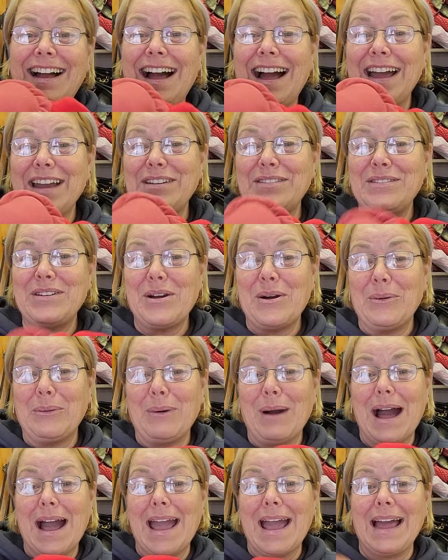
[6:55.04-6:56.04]
I don't know
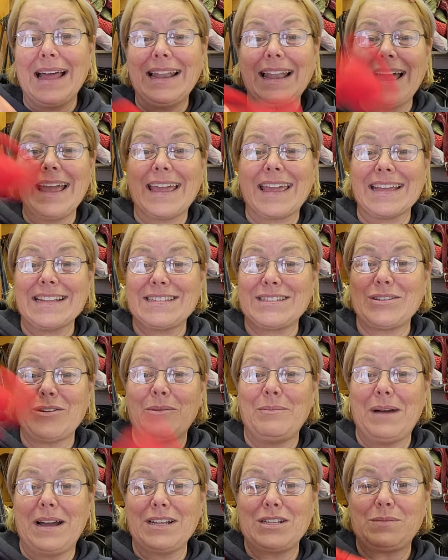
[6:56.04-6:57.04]
why I like it
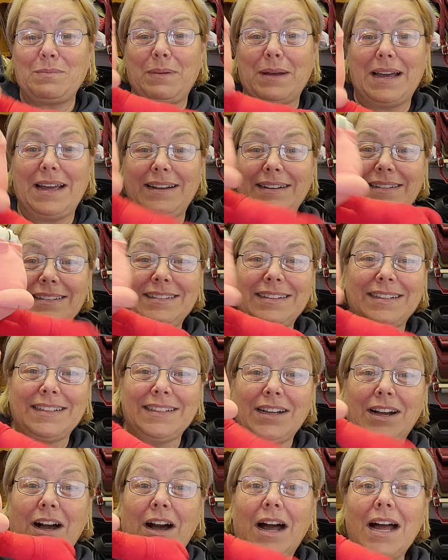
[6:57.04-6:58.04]
so much, but
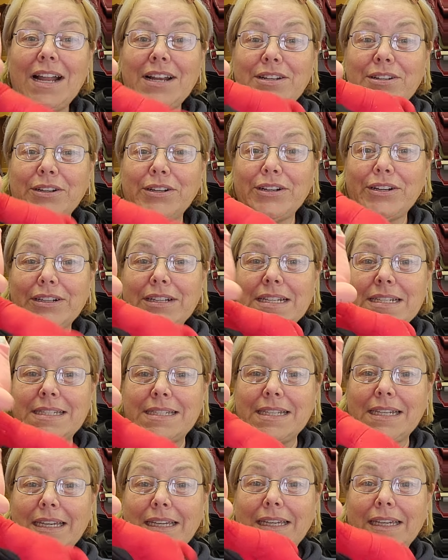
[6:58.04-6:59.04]
under the
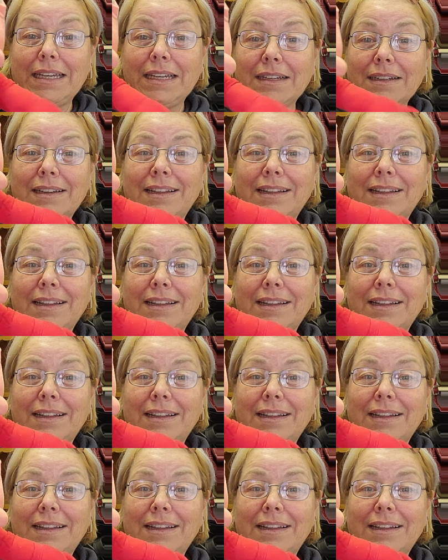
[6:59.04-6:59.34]
sea.